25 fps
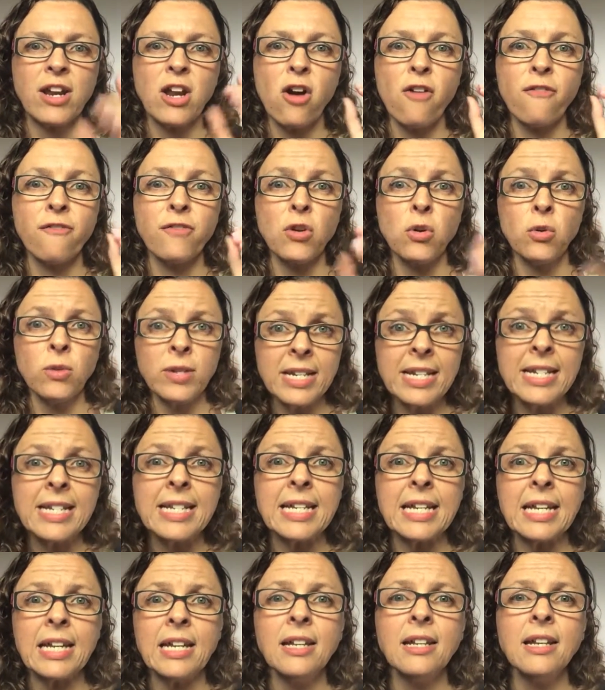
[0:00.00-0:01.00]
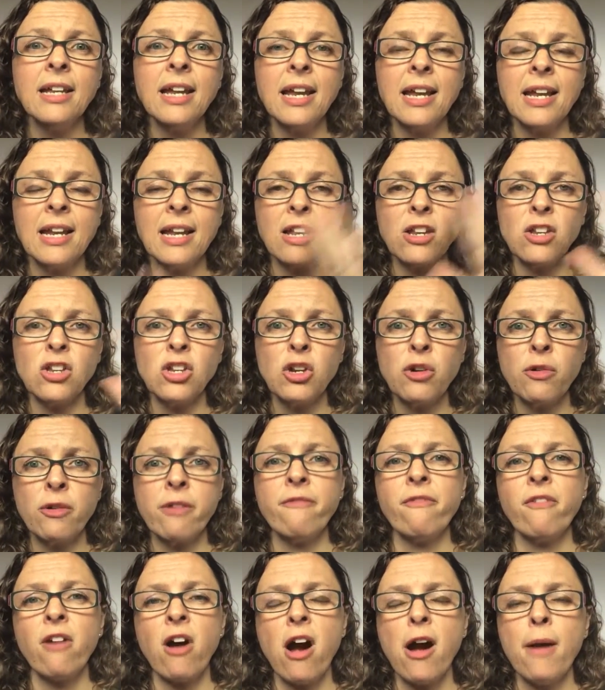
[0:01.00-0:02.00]
of your knitting in a new
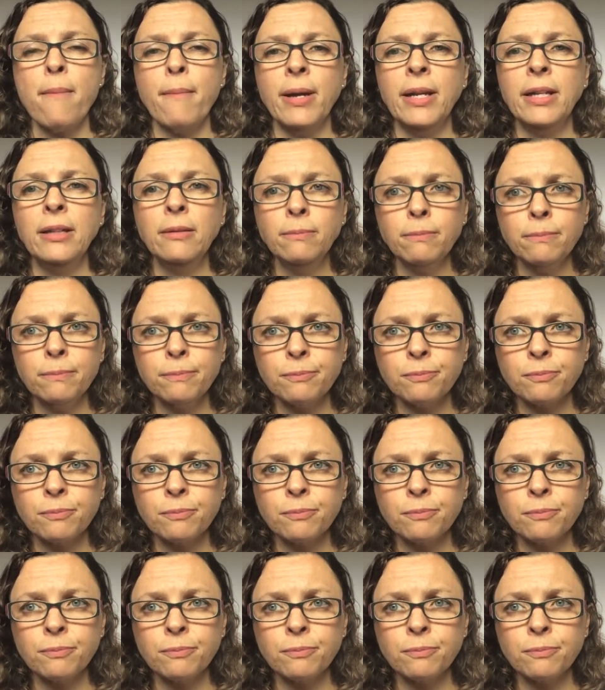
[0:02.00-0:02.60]
environment,